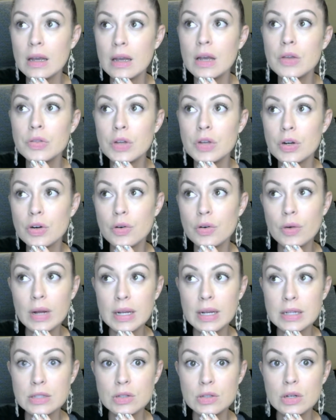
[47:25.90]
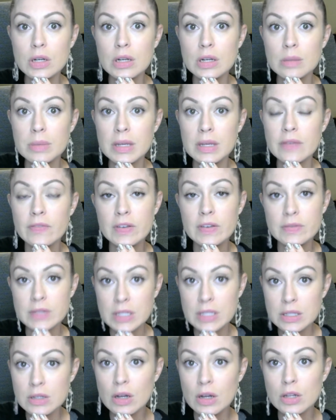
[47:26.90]
their credits are going to be
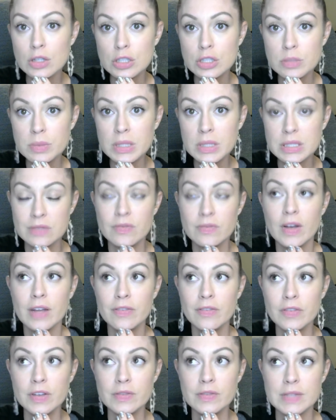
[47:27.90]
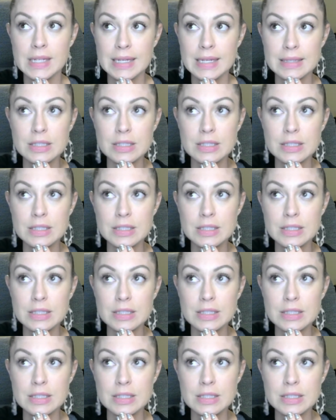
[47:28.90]
$15 plus $5.50.